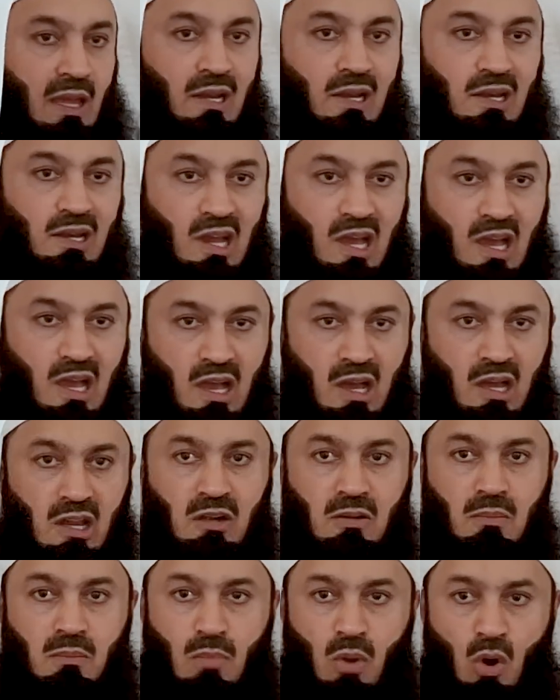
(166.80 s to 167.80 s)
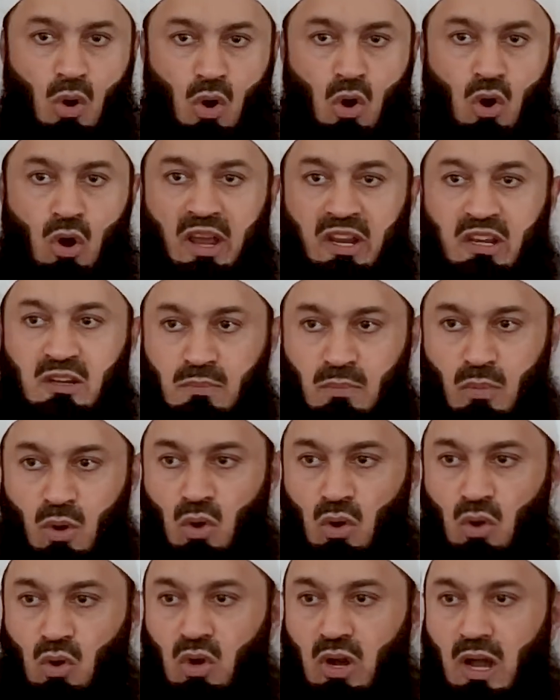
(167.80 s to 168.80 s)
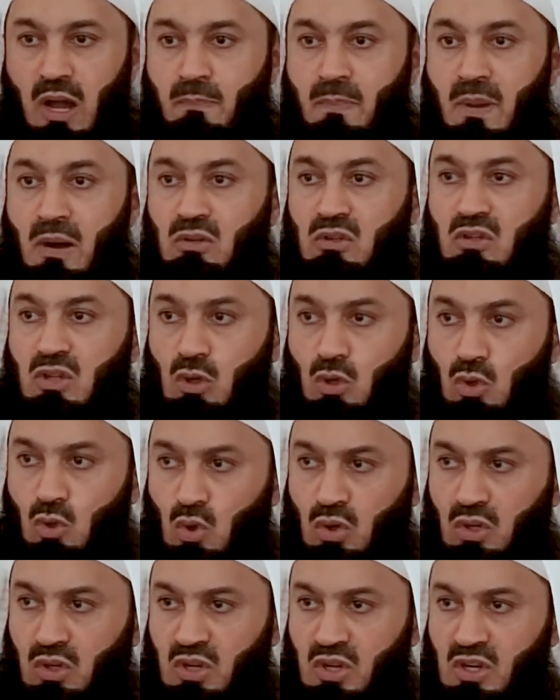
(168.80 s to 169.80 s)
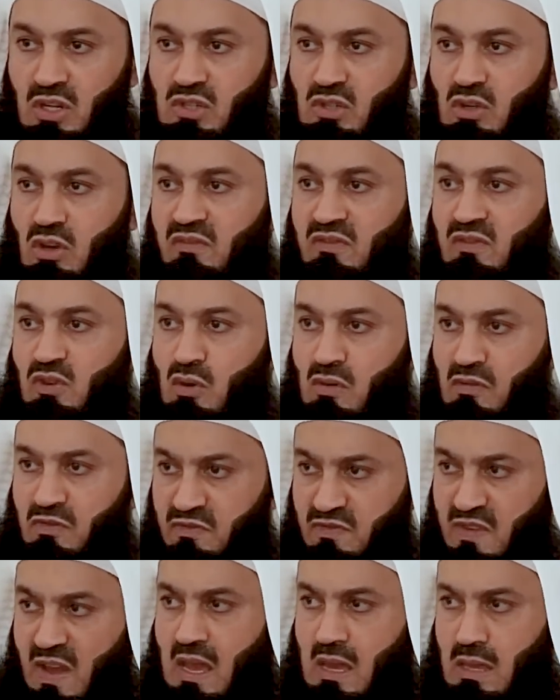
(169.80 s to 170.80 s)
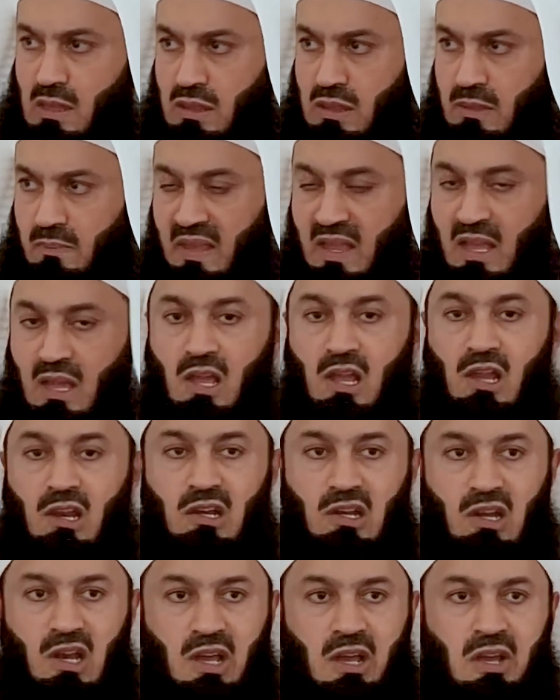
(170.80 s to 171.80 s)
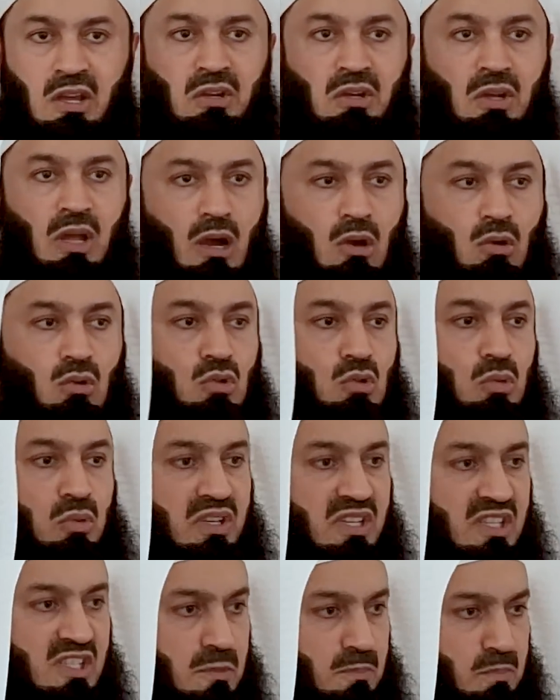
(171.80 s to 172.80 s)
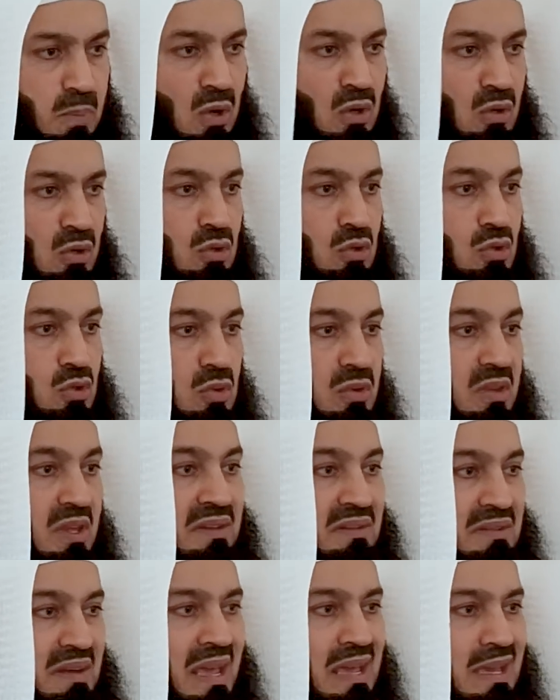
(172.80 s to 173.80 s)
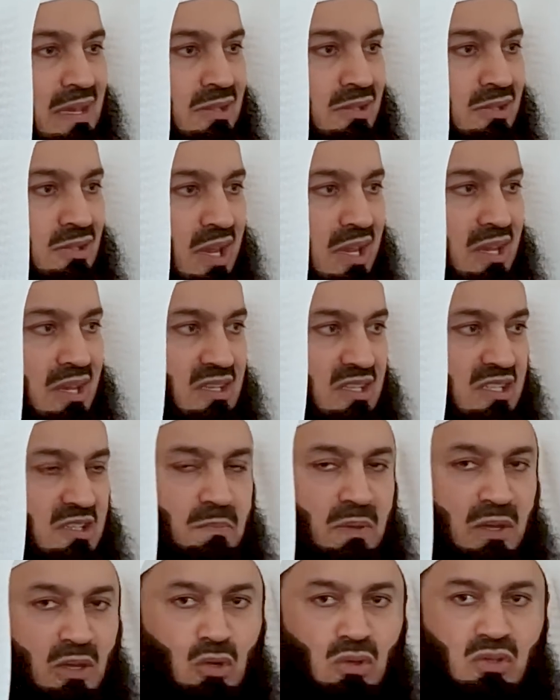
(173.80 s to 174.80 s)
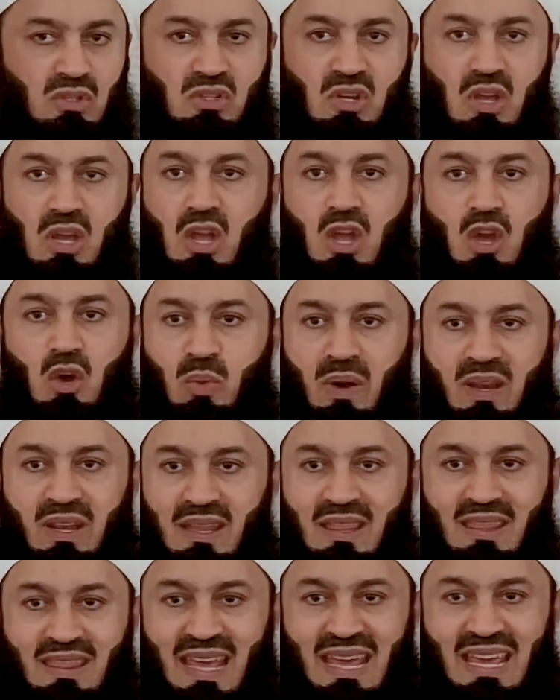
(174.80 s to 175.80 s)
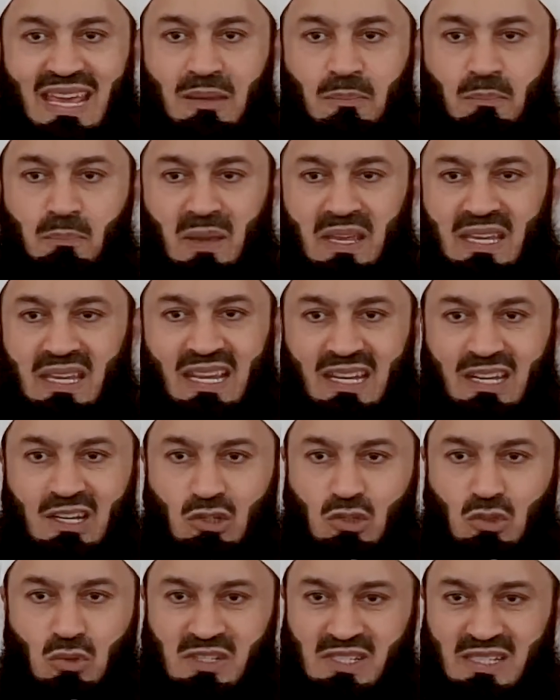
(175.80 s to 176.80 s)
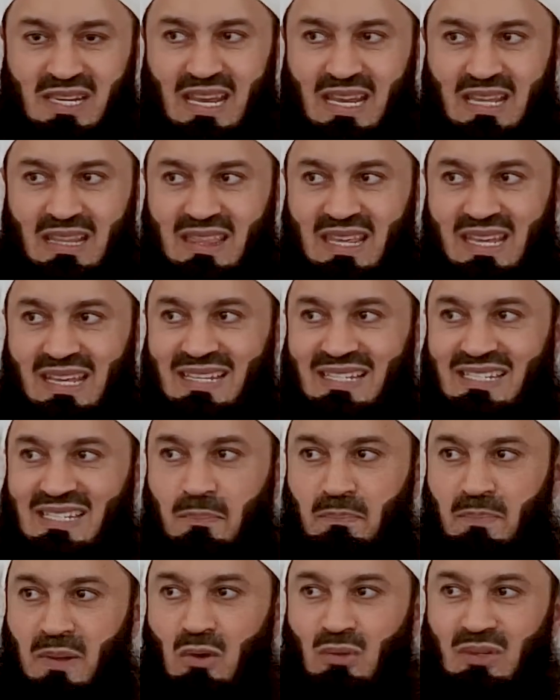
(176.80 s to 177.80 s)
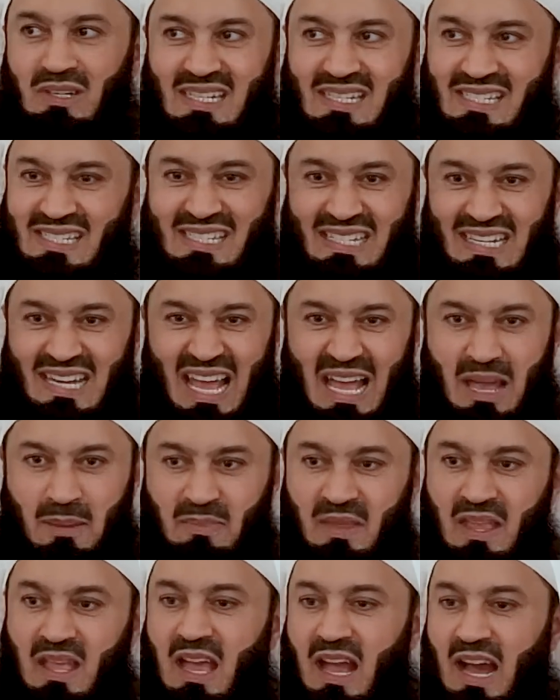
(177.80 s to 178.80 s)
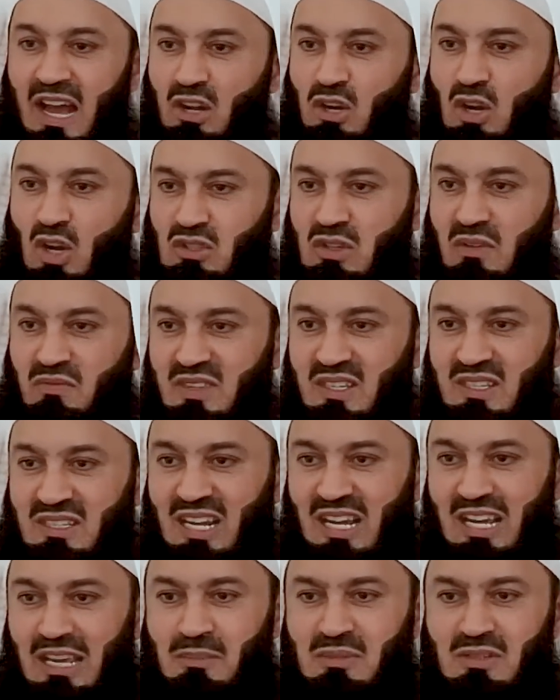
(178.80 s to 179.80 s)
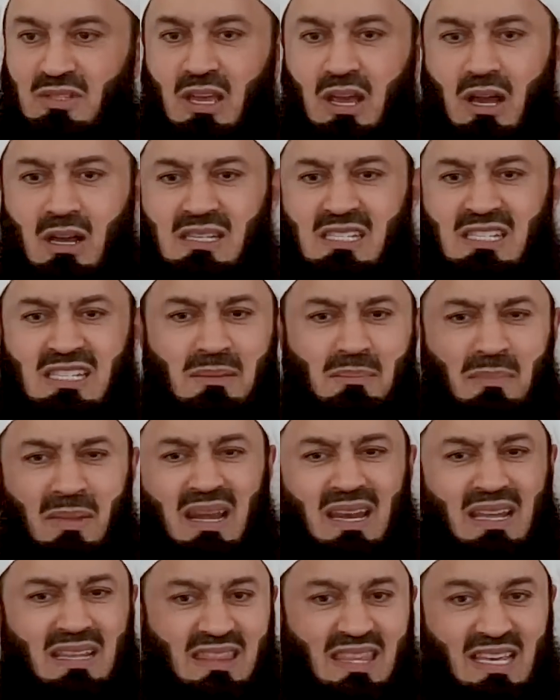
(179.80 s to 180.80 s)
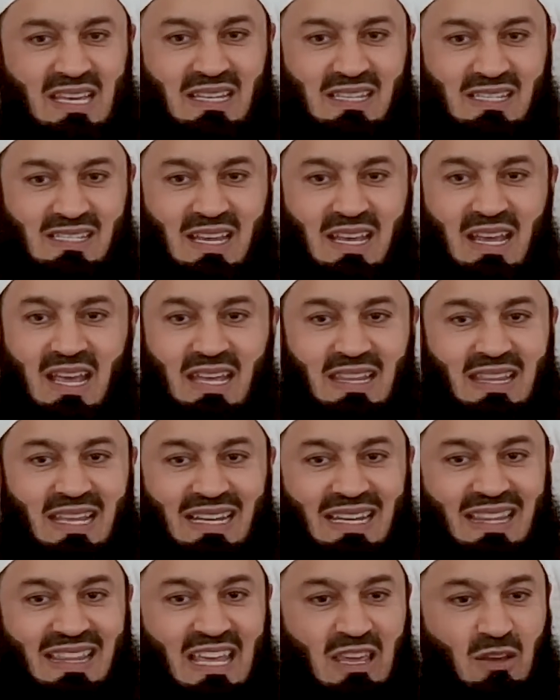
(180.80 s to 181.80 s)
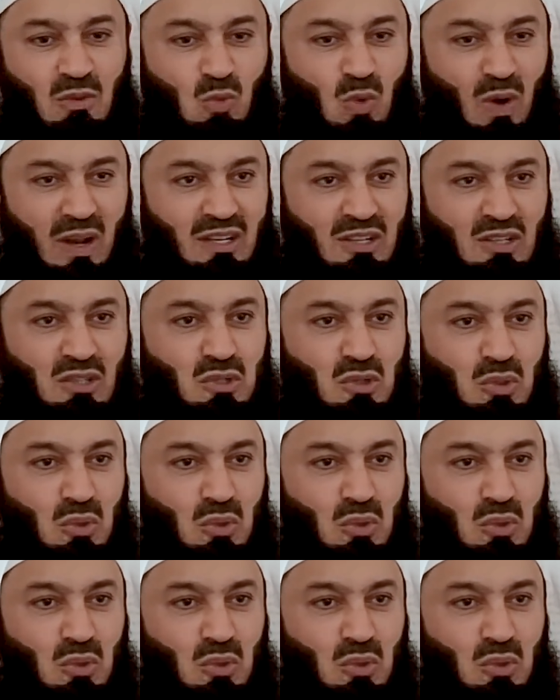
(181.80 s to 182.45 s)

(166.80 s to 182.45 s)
learn more and more about the goodness of your faith. Learn how to respond to the naysayers, because when they begin to say things about Islam, a lot of the times there are similar things that they want